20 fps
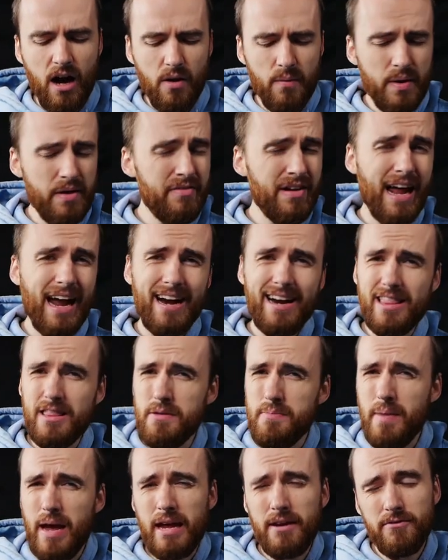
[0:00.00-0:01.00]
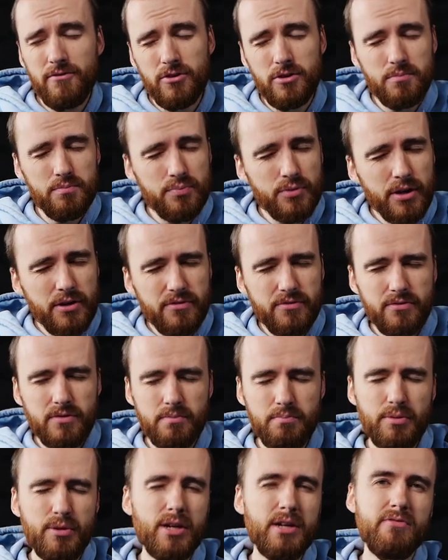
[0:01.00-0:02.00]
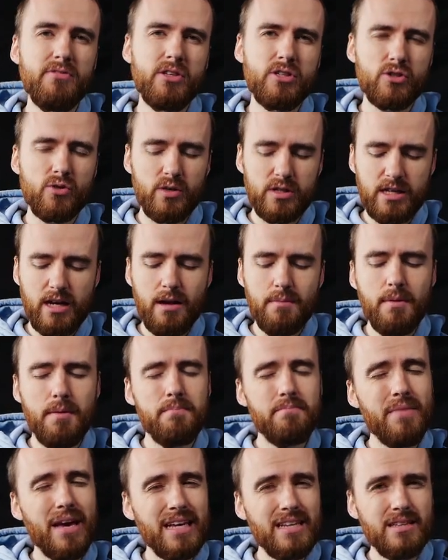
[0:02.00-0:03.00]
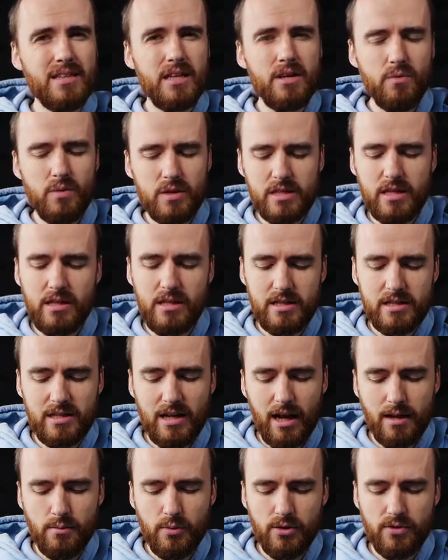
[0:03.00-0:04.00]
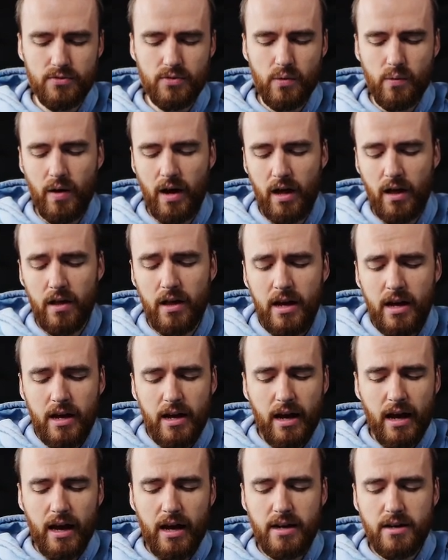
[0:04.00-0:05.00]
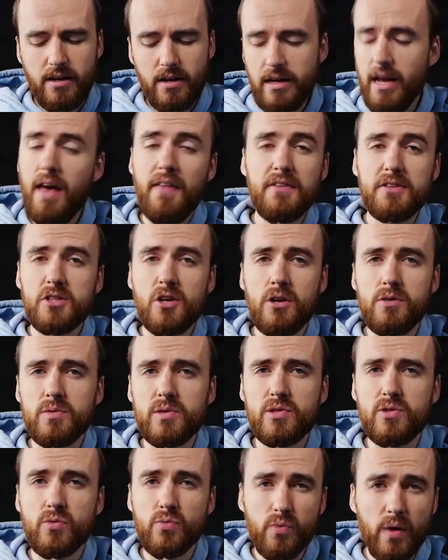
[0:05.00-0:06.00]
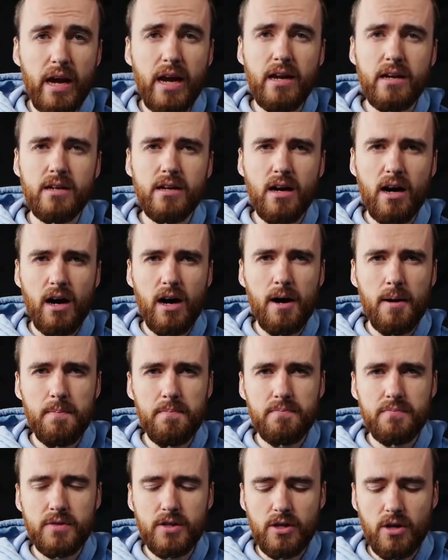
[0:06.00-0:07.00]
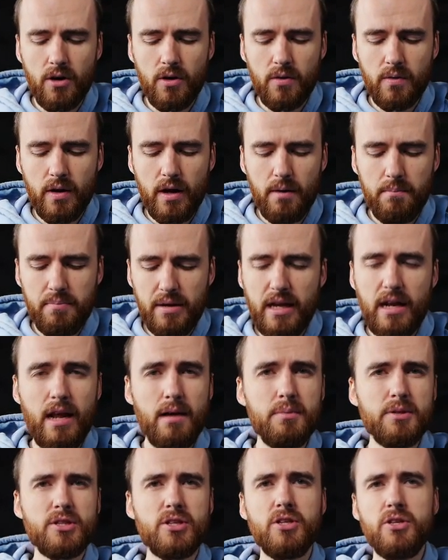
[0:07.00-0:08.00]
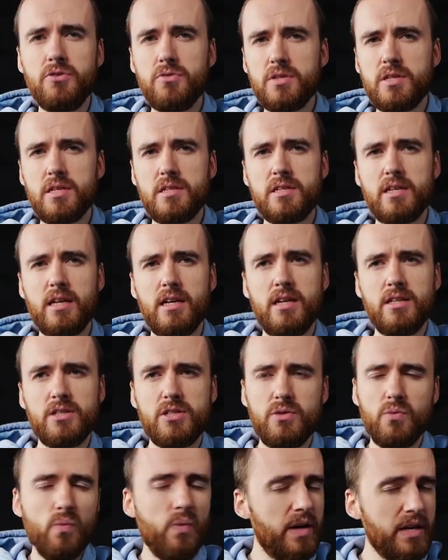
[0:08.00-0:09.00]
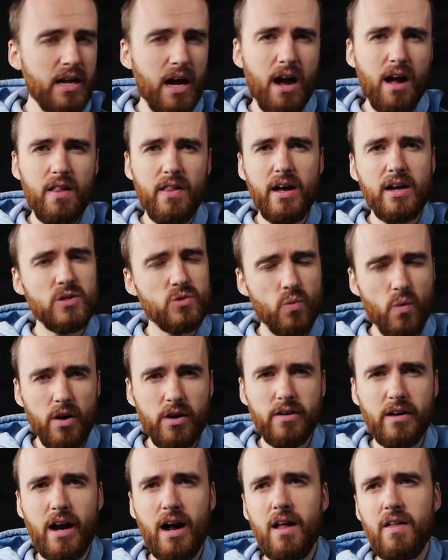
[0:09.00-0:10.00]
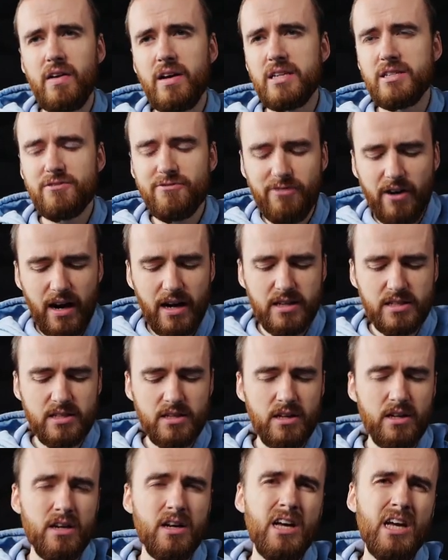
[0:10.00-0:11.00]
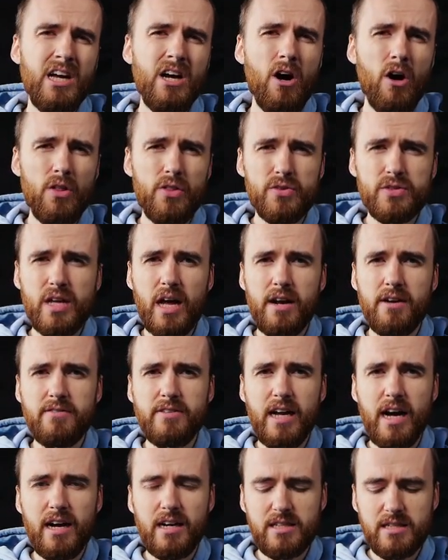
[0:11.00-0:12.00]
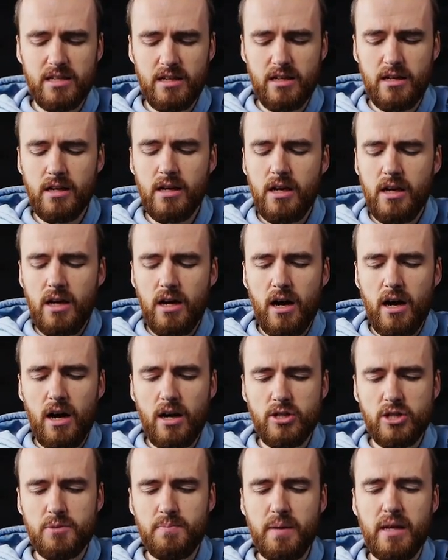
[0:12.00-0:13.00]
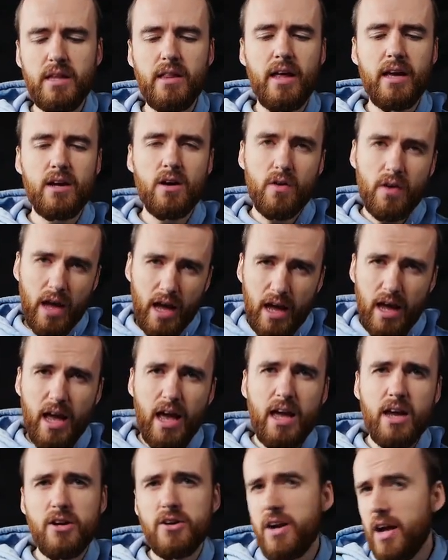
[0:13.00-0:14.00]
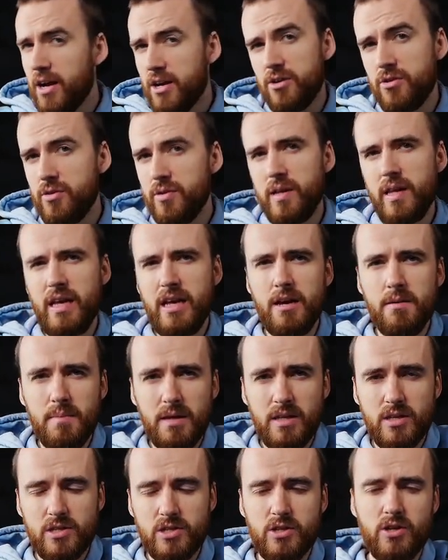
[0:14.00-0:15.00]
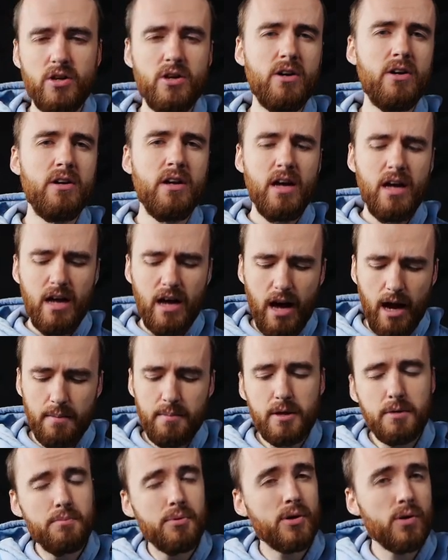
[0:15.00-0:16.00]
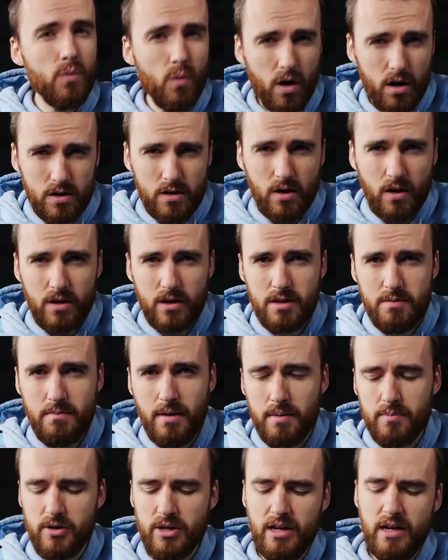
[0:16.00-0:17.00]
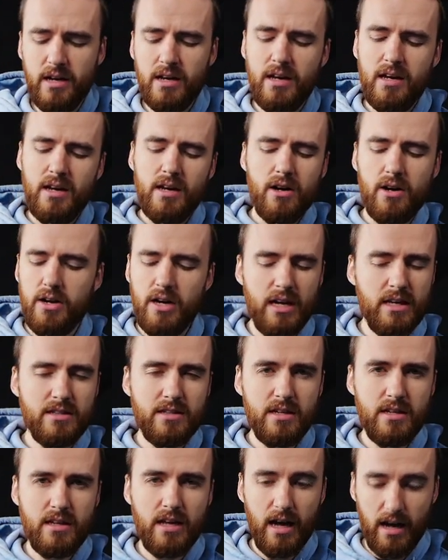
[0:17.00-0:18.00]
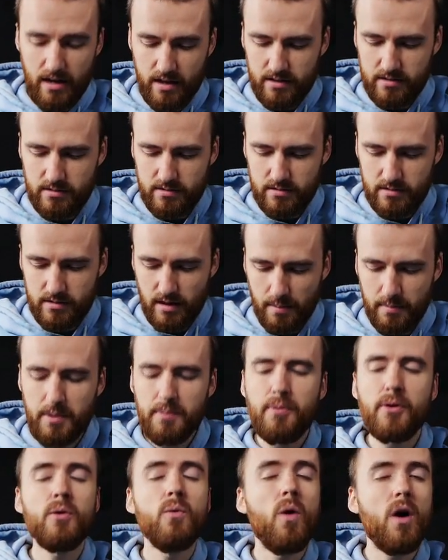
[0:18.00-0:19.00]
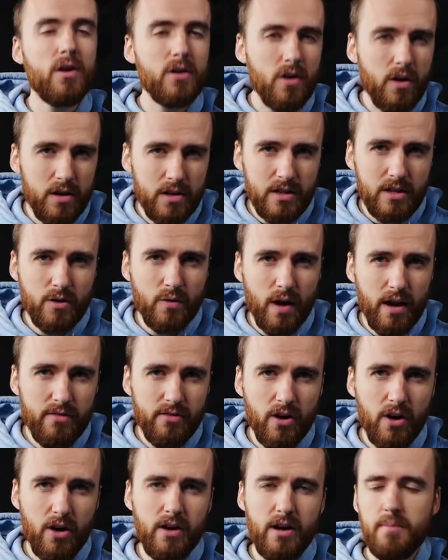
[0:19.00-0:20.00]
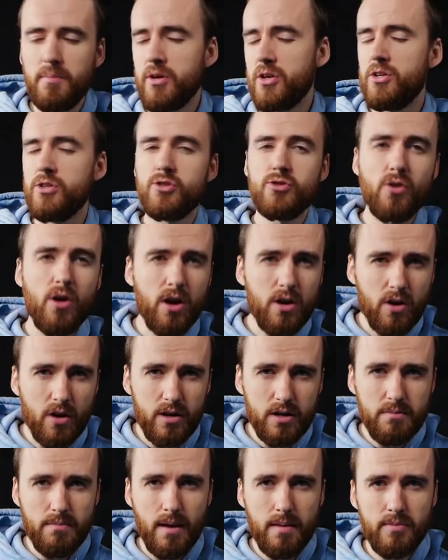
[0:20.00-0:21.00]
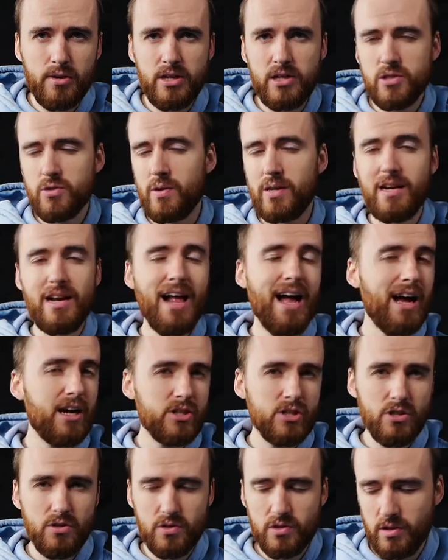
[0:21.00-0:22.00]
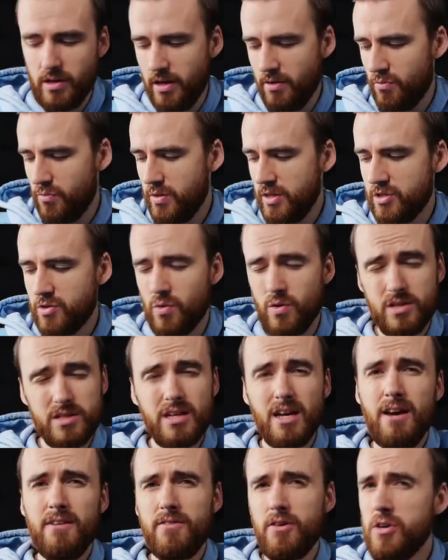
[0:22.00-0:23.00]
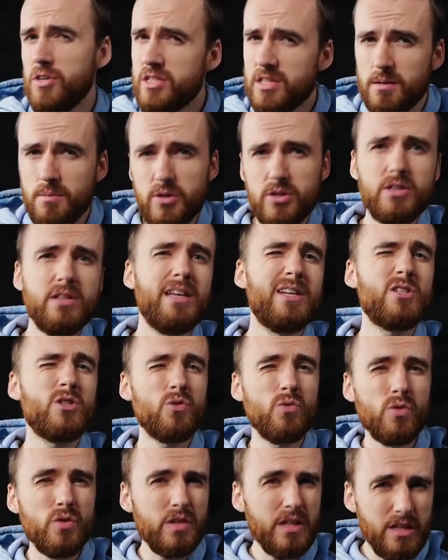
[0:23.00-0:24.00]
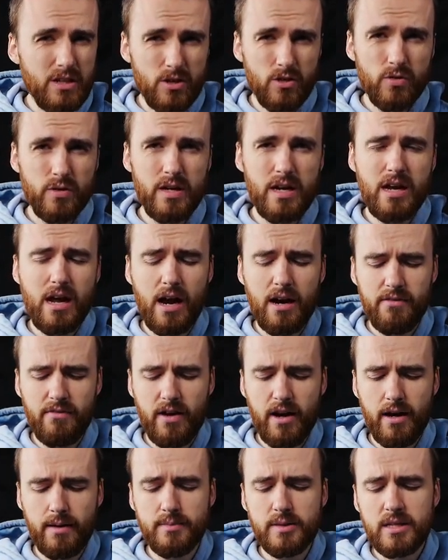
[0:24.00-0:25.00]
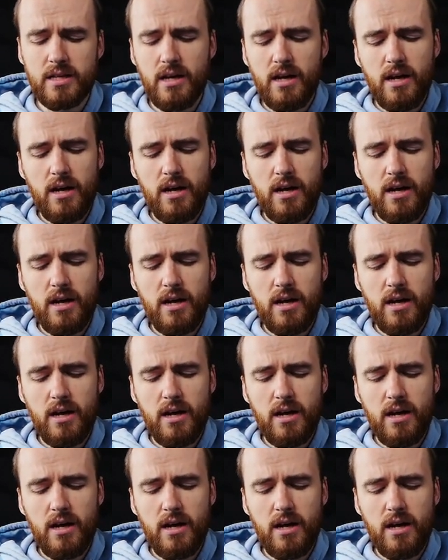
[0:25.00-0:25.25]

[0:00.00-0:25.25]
We even had it in the main for a briefly short time, but mainly was in the sideboard for a while. And yeah, this card was great. Being able to use this against Wind Allies, Water Allies, Fiza, all those kind of decks, and just be like, okay, hey, you're not going to really hit me this turn. I'm going to put a water card in the memory, I'm going to put a water card in the graveyard. I'm going to draw a card in memory, so I didn't actually use a resource. Very similar to like Cerulean Decree kind of vibes.